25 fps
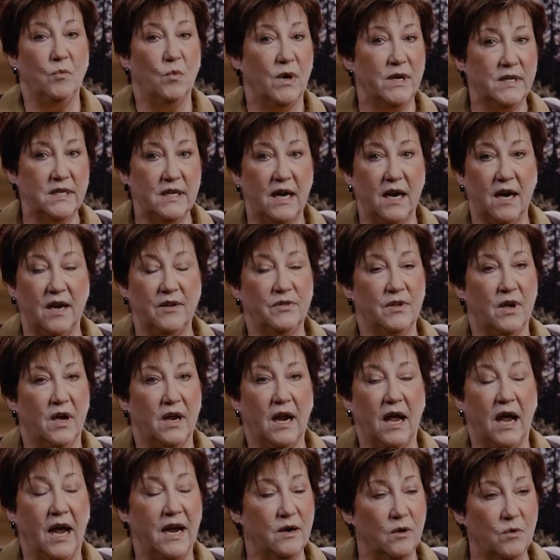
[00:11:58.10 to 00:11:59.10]
one day I thought,
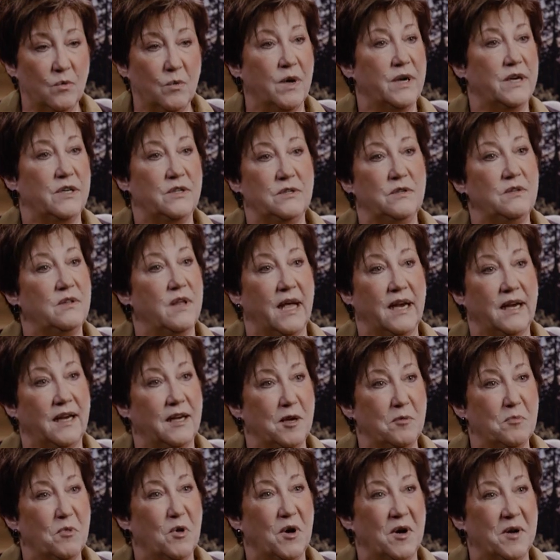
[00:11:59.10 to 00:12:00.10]
I don't want to do that
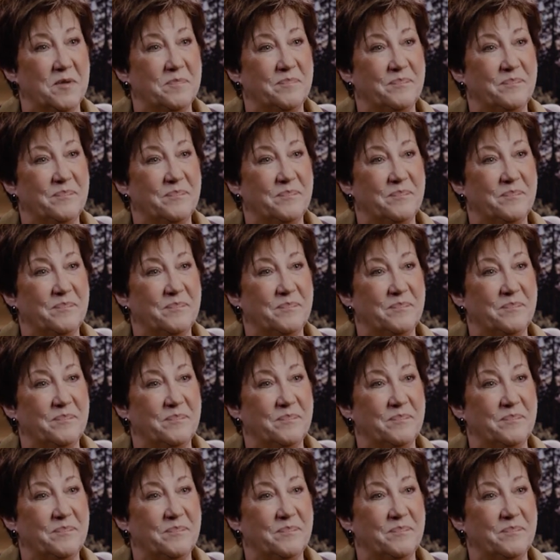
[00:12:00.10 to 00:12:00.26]
anymore.